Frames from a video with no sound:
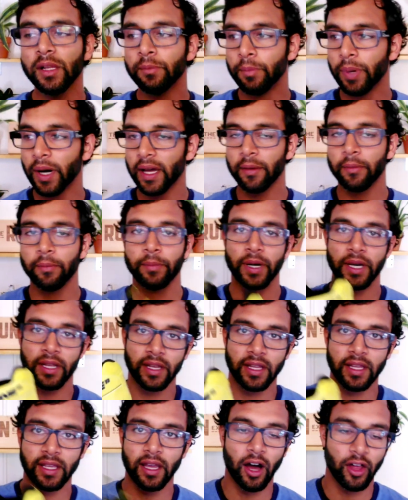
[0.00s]

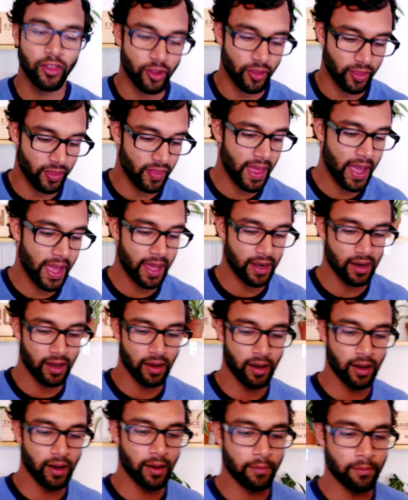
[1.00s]
But other than that,
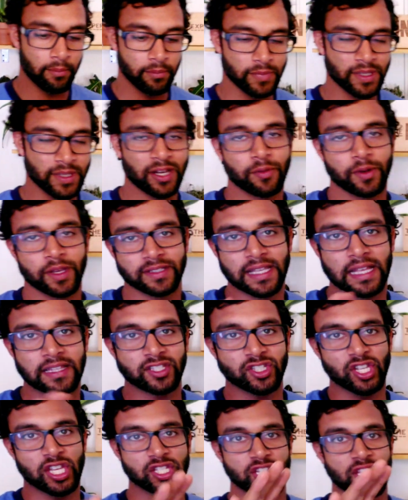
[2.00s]
you know, because
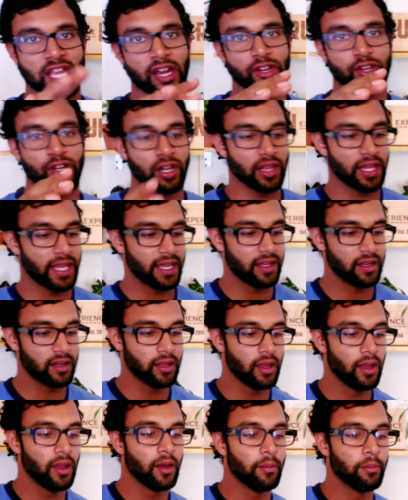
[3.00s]
that's changing how you're gonna land.
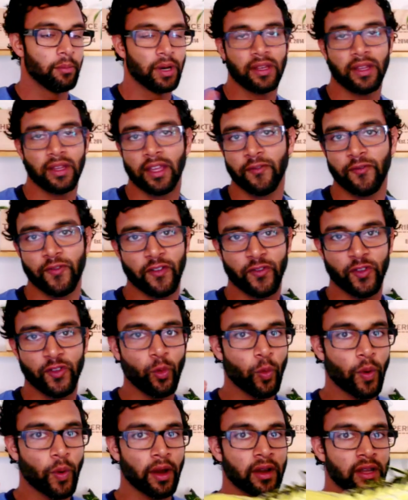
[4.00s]
But if
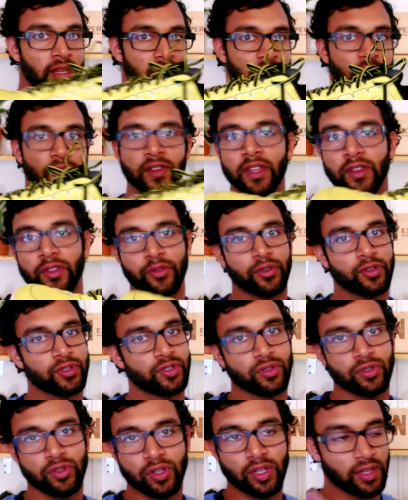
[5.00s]
you're wearing evenly through your
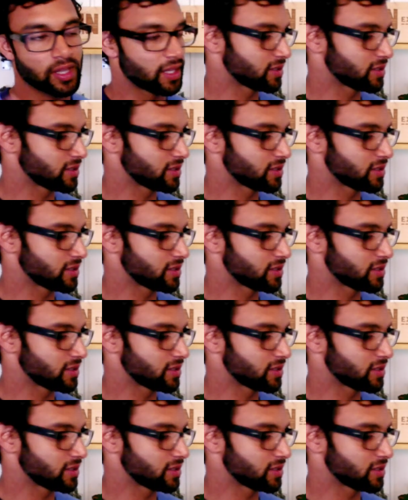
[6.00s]
shoe, you can